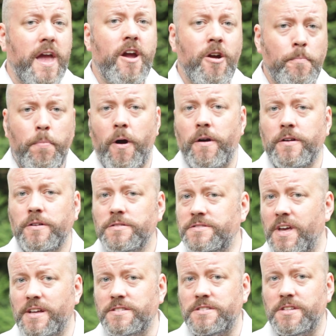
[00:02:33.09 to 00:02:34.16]
air particle
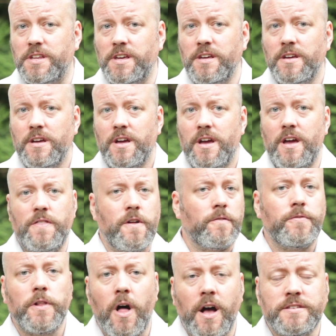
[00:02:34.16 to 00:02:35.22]
density and their
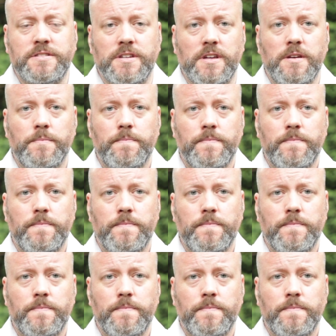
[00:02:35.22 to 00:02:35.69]
velocity.